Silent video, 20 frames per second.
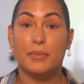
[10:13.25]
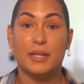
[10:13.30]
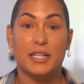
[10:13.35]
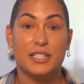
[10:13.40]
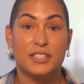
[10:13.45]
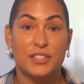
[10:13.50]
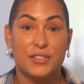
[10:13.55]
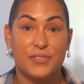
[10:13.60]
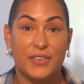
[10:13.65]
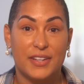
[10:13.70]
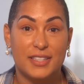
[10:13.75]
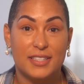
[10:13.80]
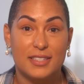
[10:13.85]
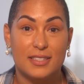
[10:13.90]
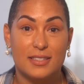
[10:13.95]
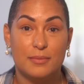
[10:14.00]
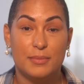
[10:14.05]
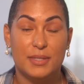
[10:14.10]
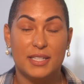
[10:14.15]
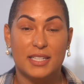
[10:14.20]
But I just find this
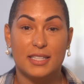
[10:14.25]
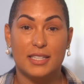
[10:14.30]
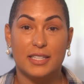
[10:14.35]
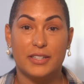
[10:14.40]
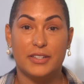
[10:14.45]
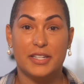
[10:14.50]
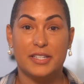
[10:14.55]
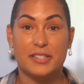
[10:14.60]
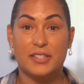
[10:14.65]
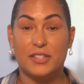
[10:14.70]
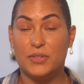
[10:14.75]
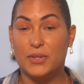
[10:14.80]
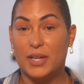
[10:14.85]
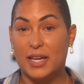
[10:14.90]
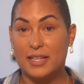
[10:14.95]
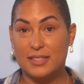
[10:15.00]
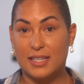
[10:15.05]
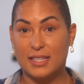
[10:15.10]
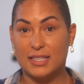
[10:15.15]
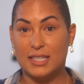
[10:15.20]
to be hilarious and you
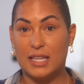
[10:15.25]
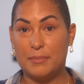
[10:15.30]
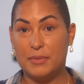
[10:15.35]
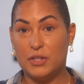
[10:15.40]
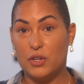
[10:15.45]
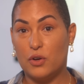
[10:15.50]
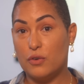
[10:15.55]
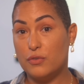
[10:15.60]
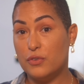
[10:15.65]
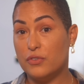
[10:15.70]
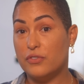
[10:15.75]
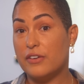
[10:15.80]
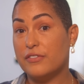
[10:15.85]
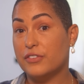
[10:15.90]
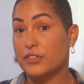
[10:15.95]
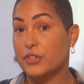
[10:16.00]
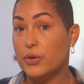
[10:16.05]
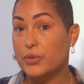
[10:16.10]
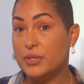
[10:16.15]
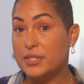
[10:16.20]
guys can let me know if you've
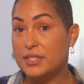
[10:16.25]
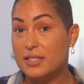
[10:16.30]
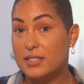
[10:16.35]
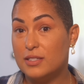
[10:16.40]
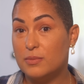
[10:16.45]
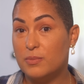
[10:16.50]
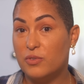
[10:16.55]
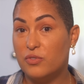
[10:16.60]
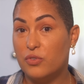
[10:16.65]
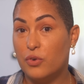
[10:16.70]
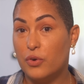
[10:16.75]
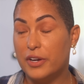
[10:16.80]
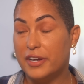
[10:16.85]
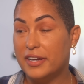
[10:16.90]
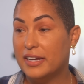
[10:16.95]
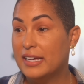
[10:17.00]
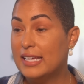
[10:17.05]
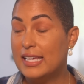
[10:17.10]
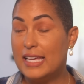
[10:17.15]
ever noticed this before,